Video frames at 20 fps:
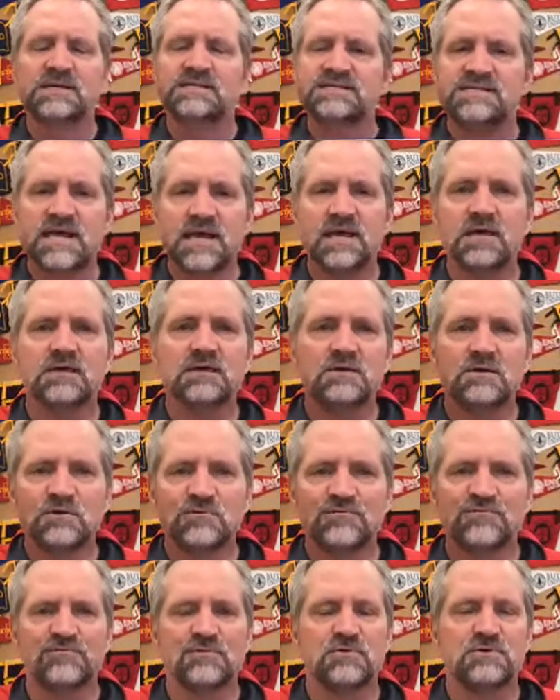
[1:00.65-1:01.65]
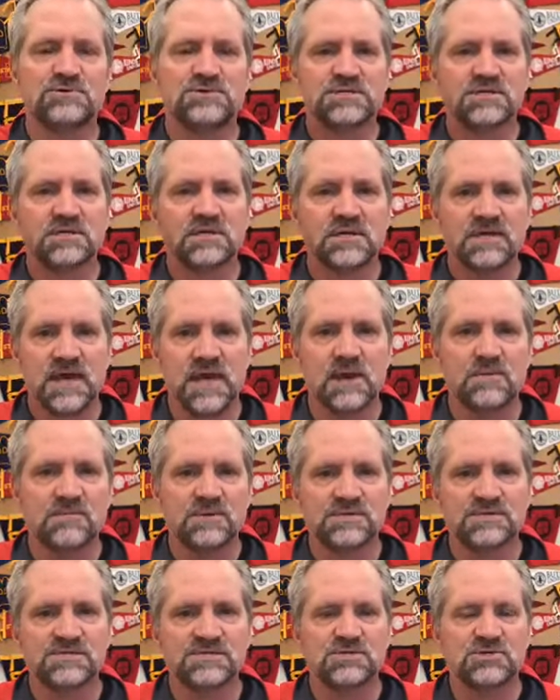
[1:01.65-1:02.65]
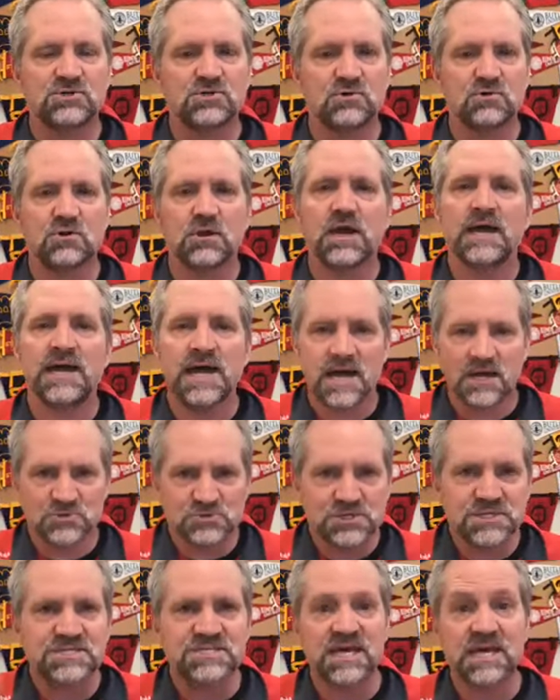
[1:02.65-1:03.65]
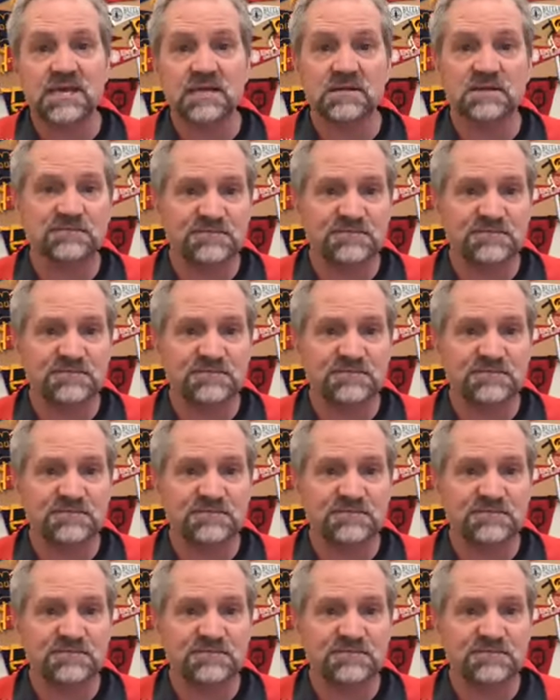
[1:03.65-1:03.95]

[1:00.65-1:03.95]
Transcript: Take your first campus tour and actually take an